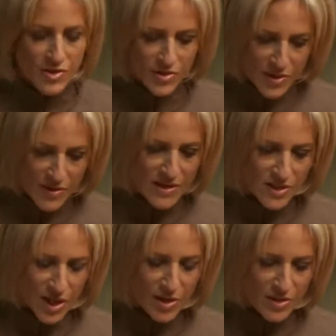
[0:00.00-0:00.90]
So
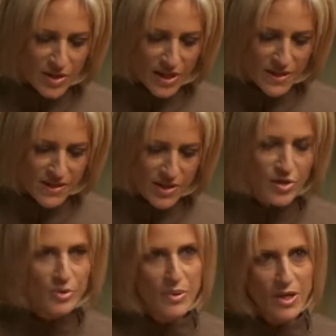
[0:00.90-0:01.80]
let's go to that
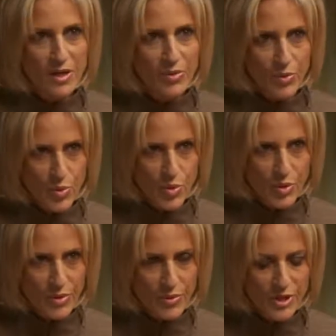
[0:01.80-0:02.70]
Central Park
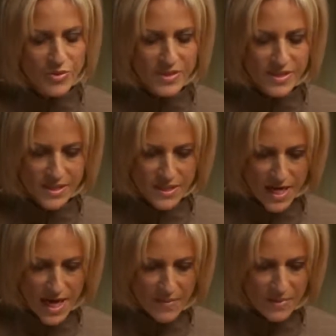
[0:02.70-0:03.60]
walk, which was
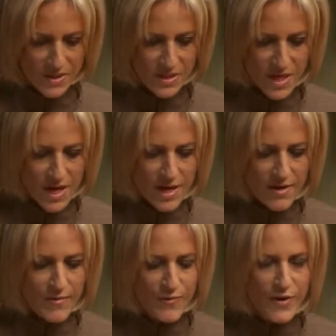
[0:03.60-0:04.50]
snapped.
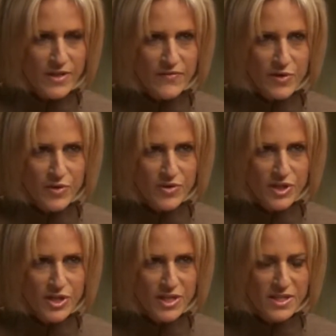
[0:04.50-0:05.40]
Friends of yours
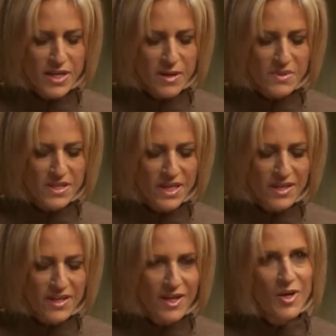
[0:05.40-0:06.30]
suggest that
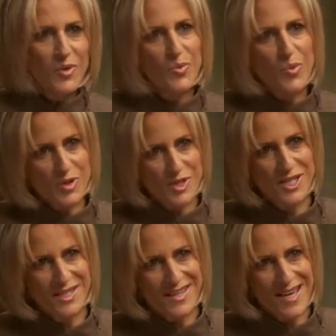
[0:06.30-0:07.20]
Epstein
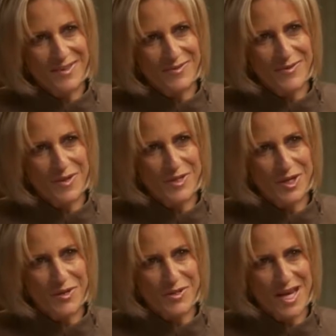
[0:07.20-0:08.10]
wanted that
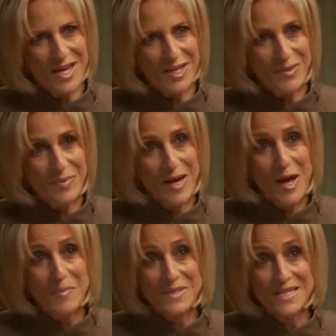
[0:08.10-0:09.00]
photo taken.
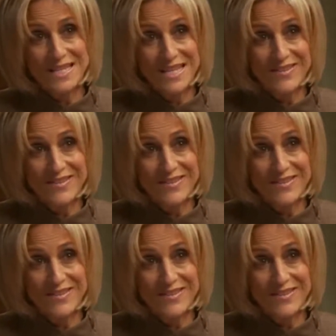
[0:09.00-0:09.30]
Perhaps he'd